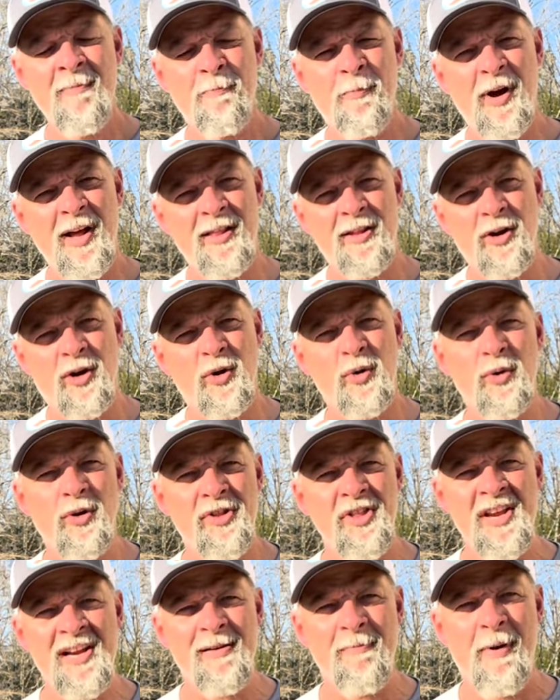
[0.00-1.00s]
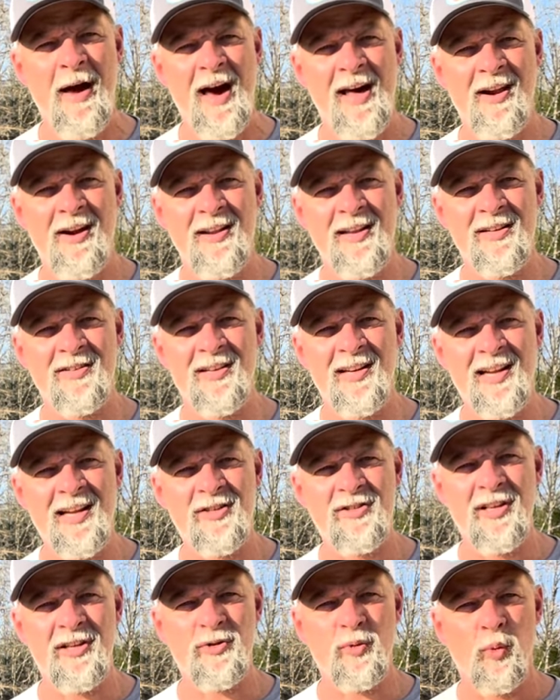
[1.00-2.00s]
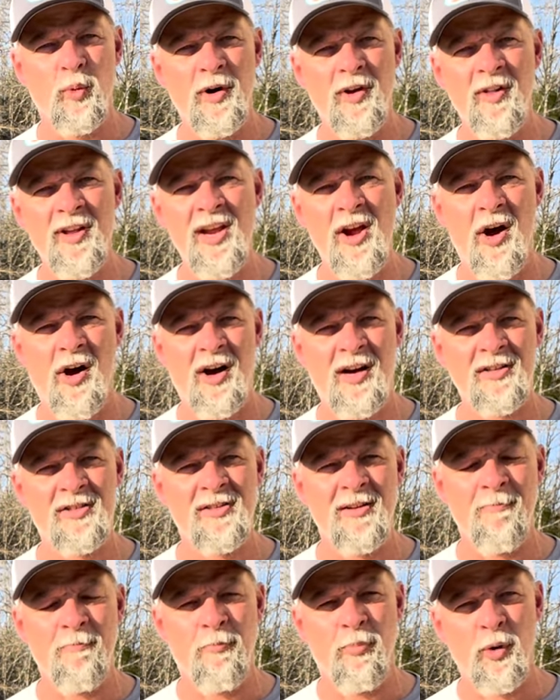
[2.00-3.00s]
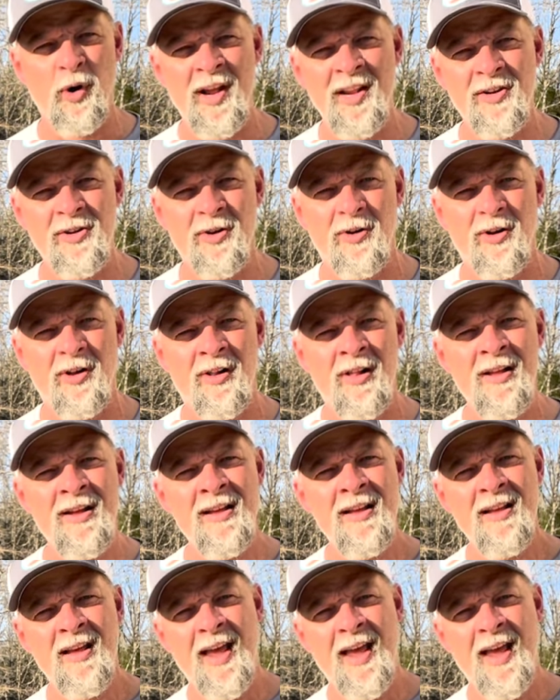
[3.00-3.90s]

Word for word: But the cool thing about it is it gets this really awesome brindle